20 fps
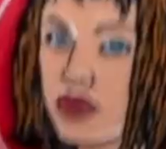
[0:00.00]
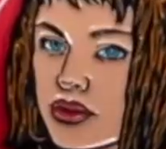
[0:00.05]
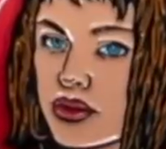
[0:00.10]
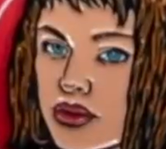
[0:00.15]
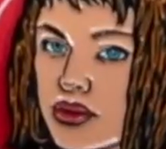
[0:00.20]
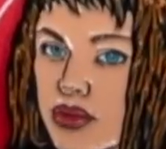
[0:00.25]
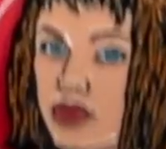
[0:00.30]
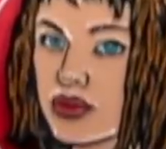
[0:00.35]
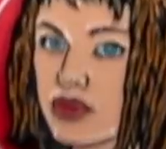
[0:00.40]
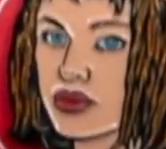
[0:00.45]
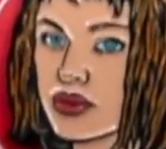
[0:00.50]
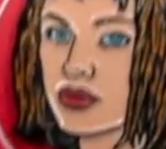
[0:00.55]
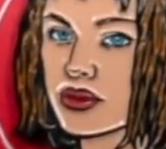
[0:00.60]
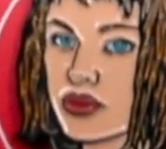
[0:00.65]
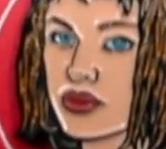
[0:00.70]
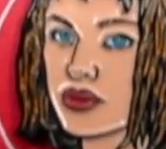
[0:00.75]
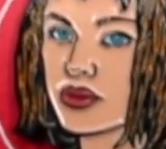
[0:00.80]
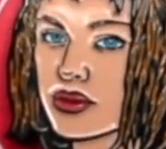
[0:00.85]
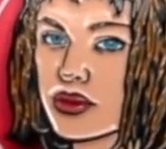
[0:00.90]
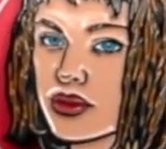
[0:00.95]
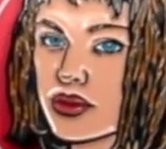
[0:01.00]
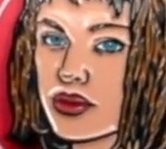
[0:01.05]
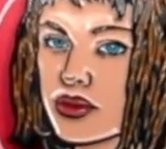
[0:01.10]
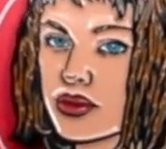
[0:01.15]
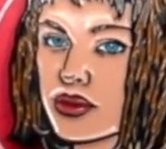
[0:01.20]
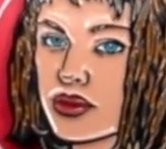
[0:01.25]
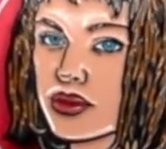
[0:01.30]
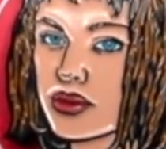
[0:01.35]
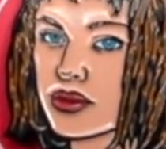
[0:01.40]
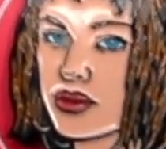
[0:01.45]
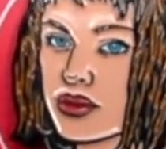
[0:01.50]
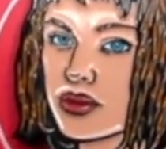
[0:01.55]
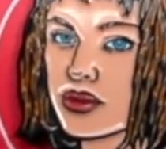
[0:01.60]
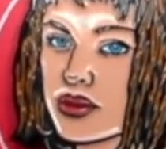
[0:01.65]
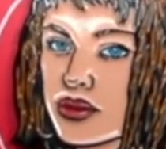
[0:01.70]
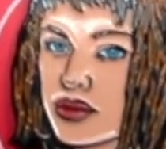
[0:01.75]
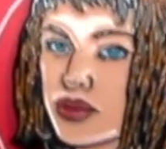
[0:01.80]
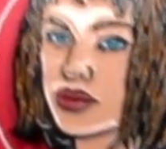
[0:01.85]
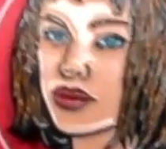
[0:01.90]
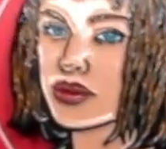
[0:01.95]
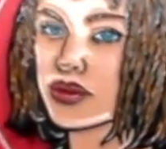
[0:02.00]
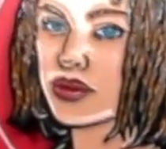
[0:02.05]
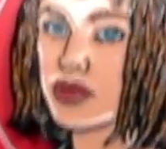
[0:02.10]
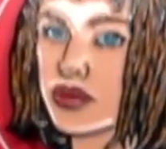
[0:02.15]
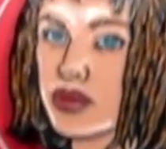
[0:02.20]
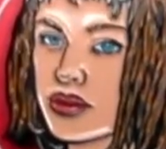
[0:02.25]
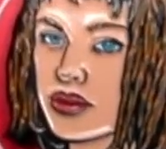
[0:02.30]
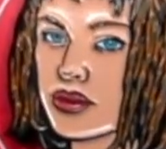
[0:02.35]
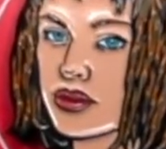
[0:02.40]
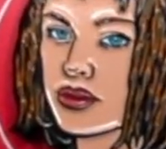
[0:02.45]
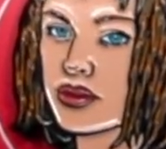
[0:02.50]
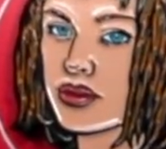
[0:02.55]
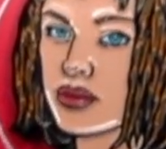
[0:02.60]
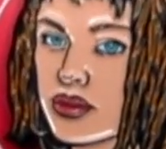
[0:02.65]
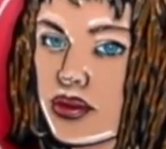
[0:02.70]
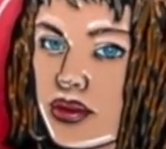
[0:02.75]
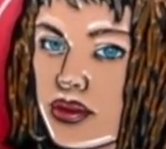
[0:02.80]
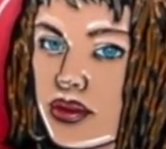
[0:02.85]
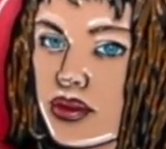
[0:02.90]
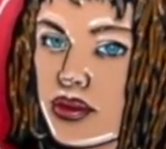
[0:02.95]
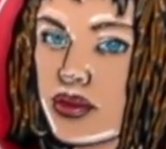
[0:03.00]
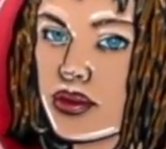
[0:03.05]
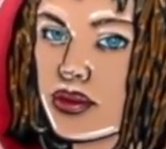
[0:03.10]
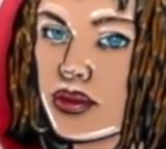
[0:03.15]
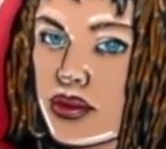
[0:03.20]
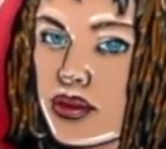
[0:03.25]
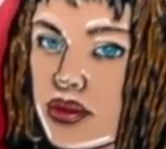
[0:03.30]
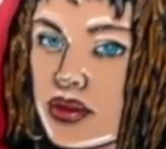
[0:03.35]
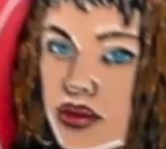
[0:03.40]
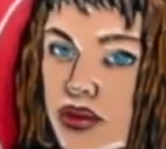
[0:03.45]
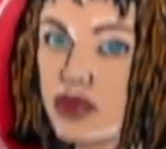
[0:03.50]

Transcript: getting detail and pins, it looks an okay amount like her.